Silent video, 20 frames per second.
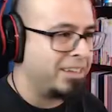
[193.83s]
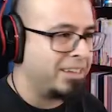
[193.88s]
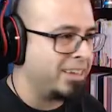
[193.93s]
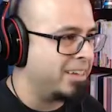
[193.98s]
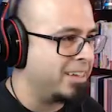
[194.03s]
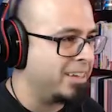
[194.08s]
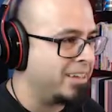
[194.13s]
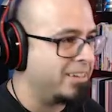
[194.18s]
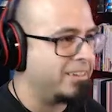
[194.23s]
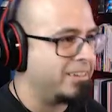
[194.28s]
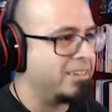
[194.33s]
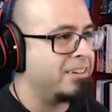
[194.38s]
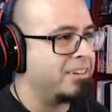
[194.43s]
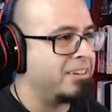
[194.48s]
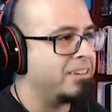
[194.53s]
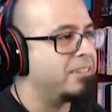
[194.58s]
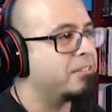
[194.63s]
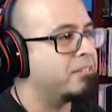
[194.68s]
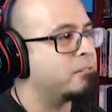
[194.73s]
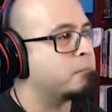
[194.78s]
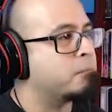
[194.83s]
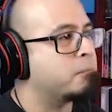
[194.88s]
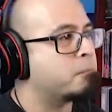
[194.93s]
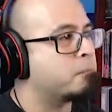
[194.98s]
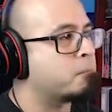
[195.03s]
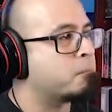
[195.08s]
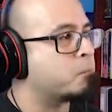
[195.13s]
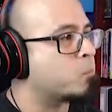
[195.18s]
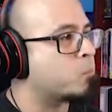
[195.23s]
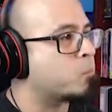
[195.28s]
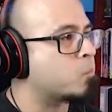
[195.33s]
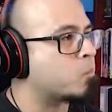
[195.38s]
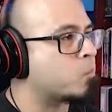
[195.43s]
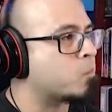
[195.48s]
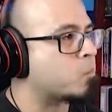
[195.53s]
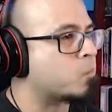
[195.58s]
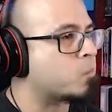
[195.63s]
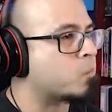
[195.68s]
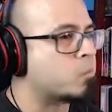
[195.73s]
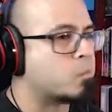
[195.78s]

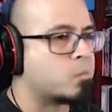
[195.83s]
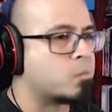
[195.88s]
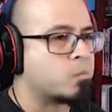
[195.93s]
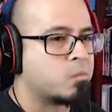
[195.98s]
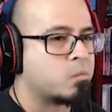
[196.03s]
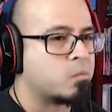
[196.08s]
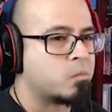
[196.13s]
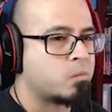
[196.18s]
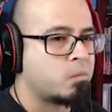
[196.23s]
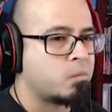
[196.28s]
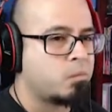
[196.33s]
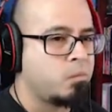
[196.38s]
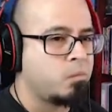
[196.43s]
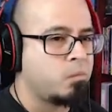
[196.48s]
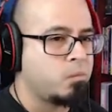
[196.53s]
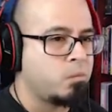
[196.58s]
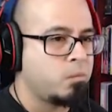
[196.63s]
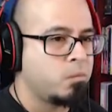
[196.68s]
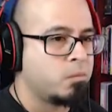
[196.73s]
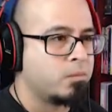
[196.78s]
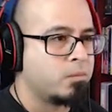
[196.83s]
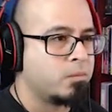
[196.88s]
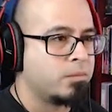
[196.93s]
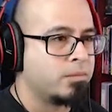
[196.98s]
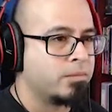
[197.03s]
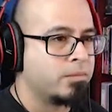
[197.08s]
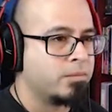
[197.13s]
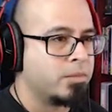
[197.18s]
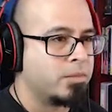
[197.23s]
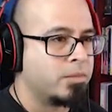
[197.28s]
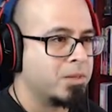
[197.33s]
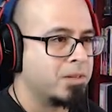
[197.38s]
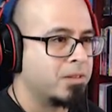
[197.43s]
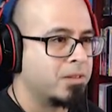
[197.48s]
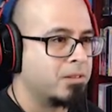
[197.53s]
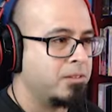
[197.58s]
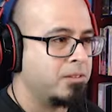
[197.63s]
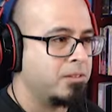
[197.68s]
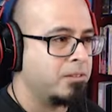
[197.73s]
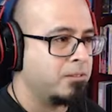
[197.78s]

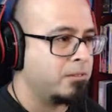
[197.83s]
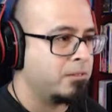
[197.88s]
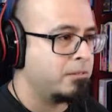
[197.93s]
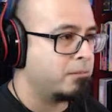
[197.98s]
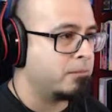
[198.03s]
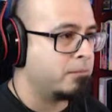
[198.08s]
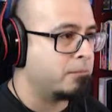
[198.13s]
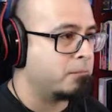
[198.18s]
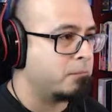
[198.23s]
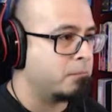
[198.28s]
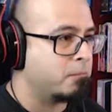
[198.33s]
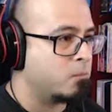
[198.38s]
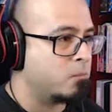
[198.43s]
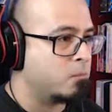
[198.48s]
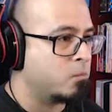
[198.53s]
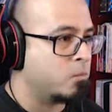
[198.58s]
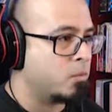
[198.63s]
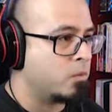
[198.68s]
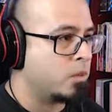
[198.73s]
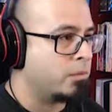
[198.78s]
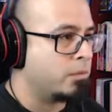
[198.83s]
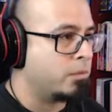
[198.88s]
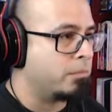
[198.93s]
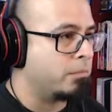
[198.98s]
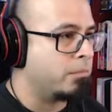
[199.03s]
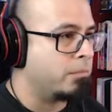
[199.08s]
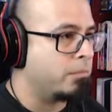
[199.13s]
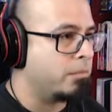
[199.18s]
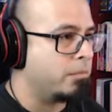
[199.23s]
(silence)